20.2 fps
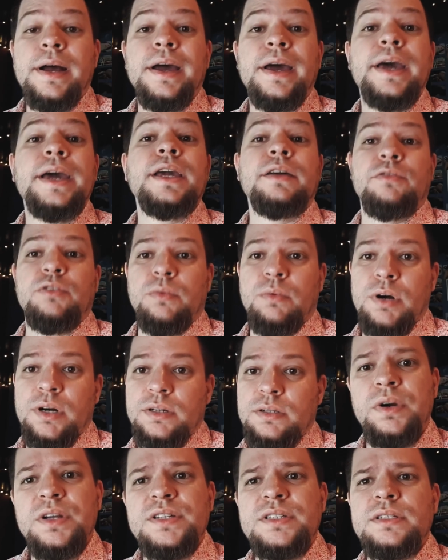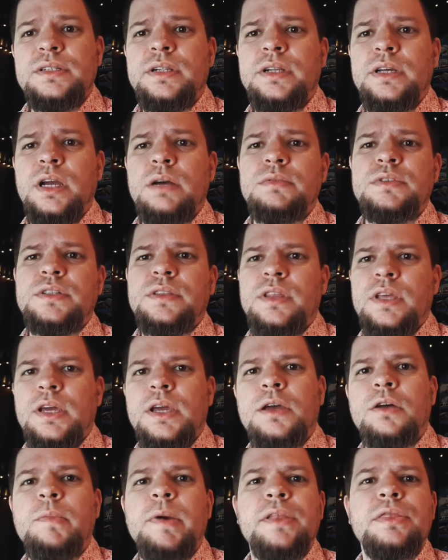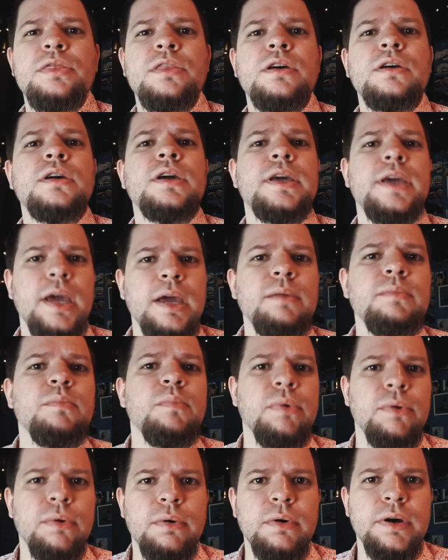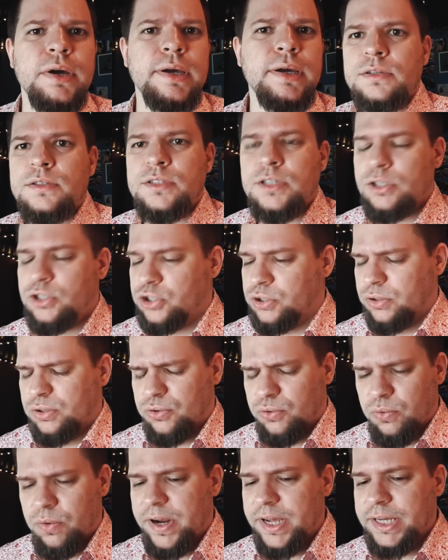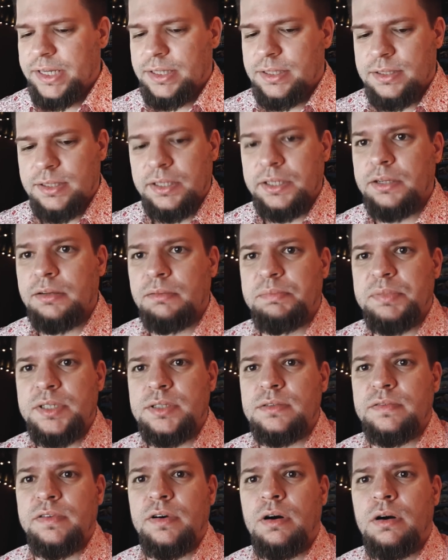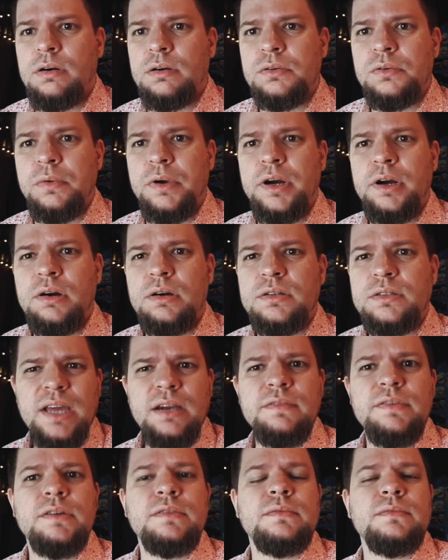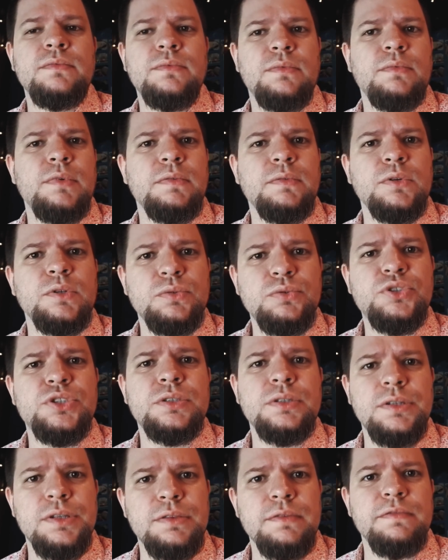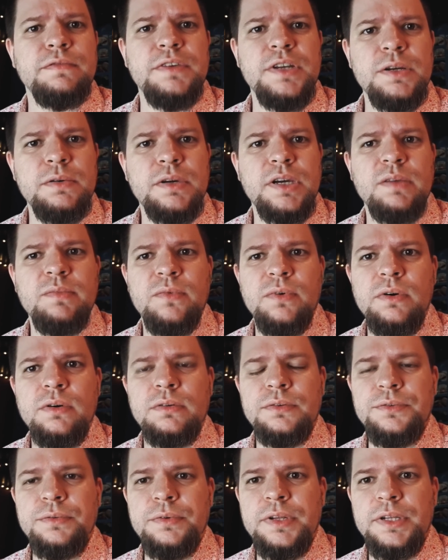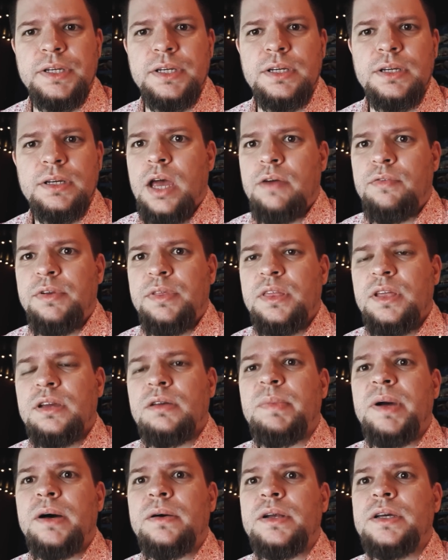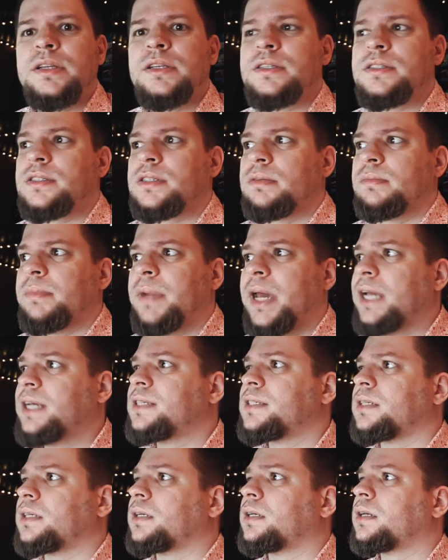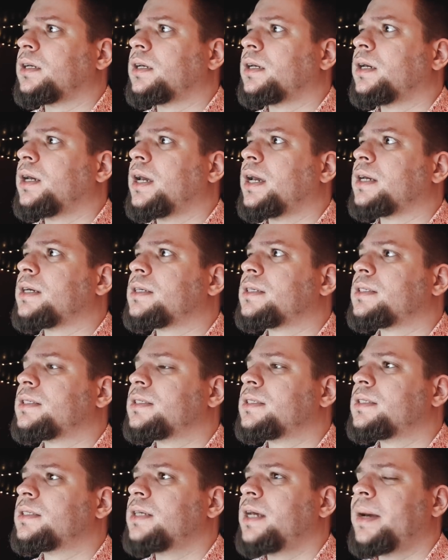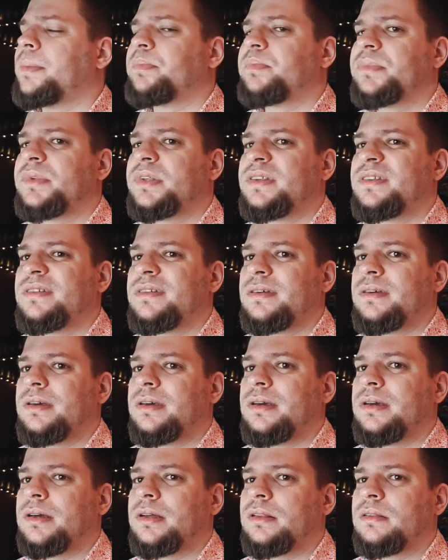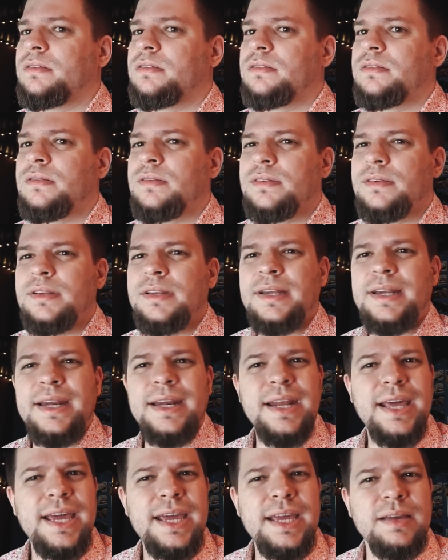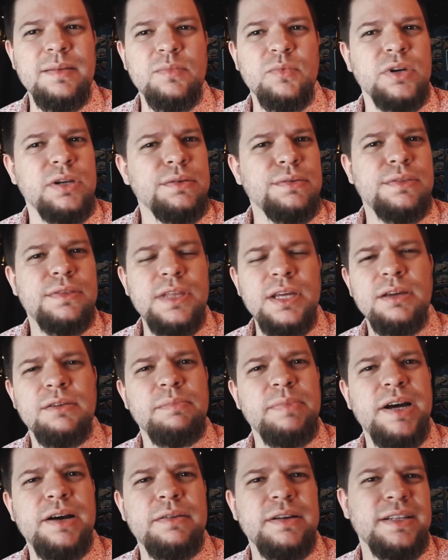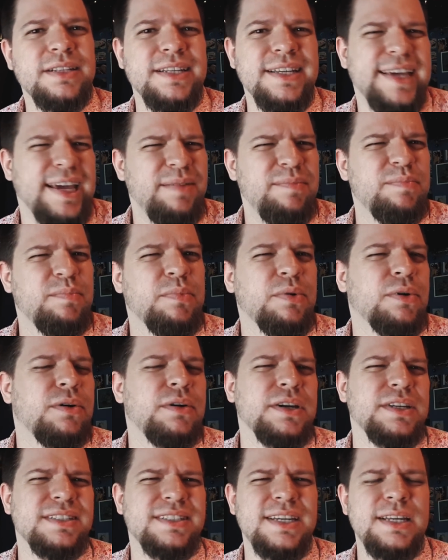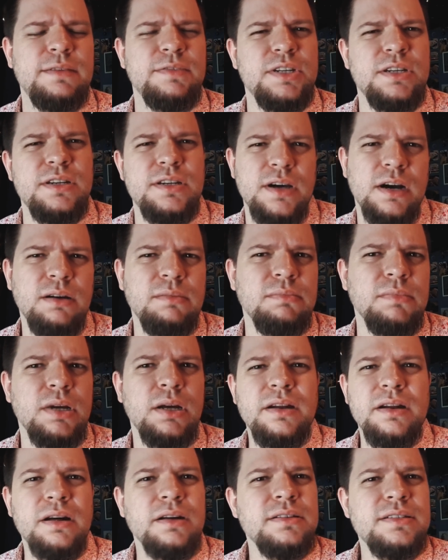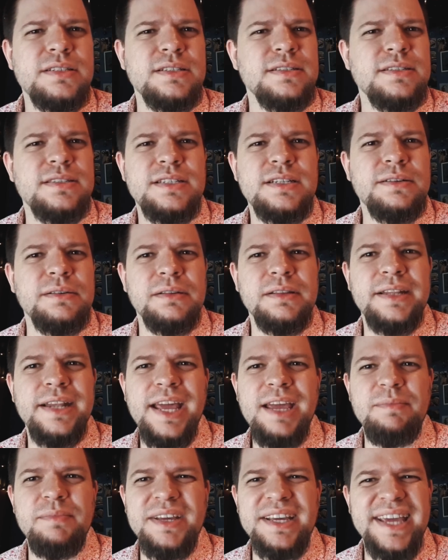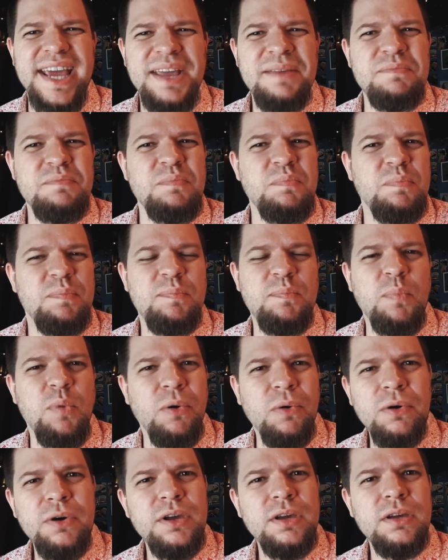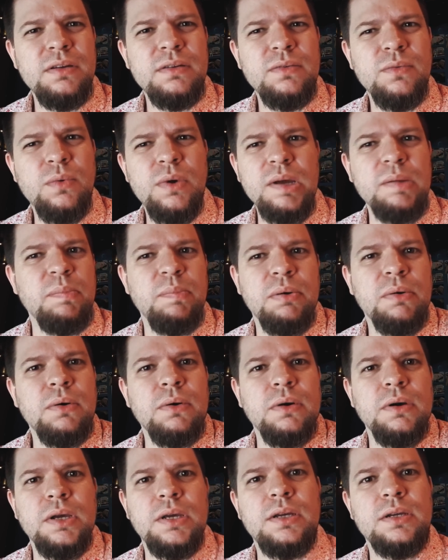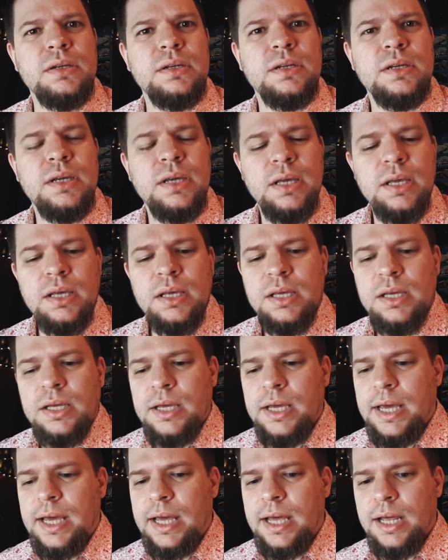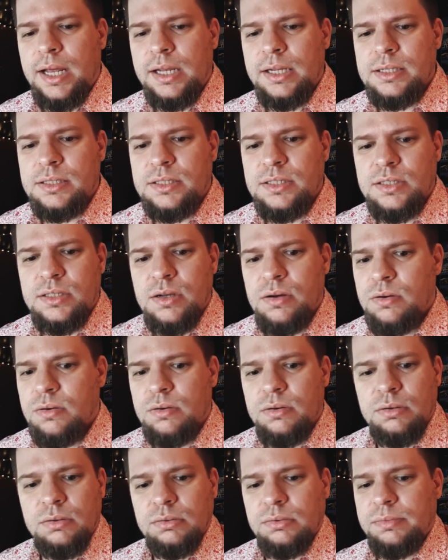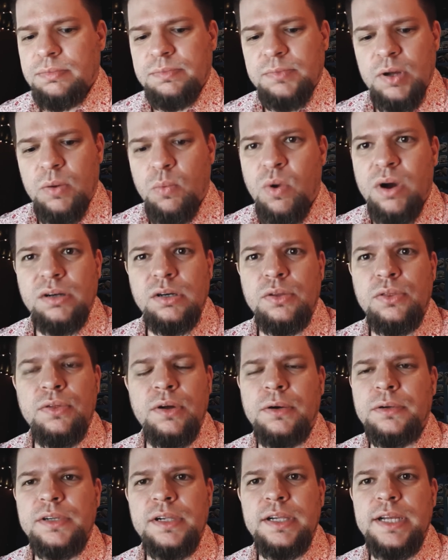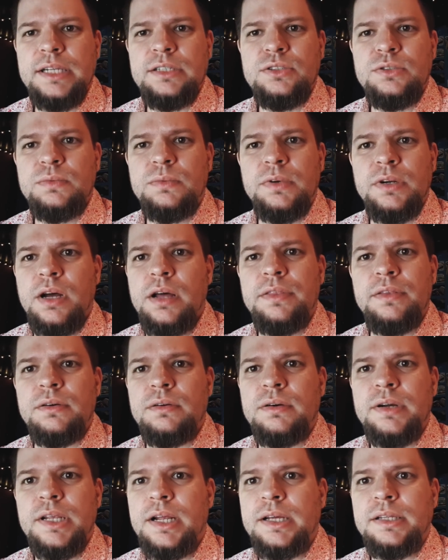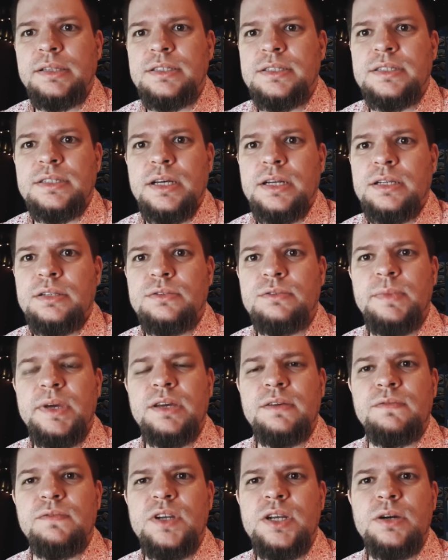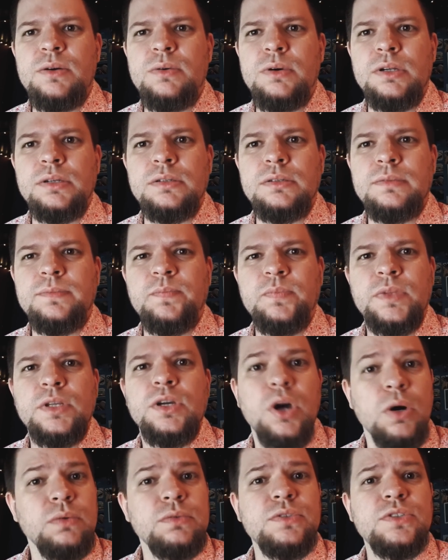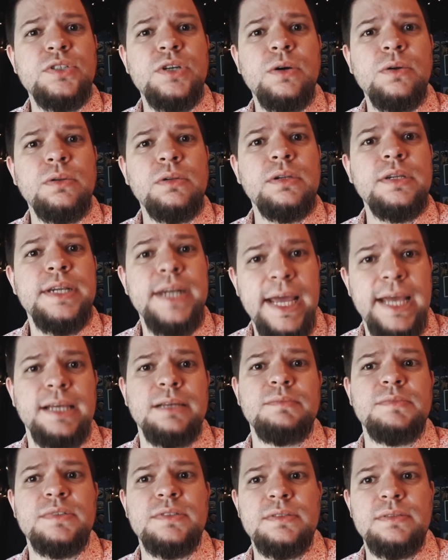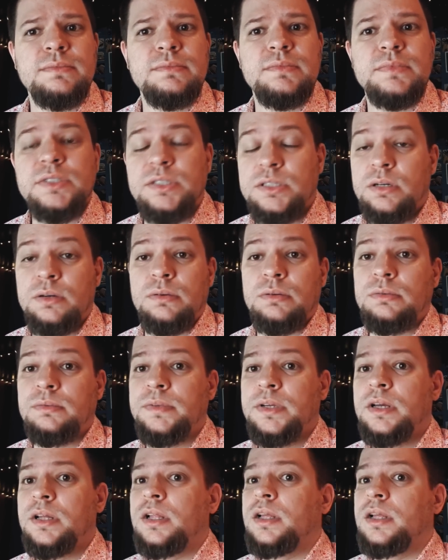Hey everyone! Recently I was thinking about the Game Boy. Such a great little piece of hardware, kind of a revolution in the video game world, really. Everything about it is amazing, except its name. When you think about it, Game Boy is kind of a dumb, nonsensical name. Game Boy? Why boy? And so one thought led to another, and I decided to make a video on console names. So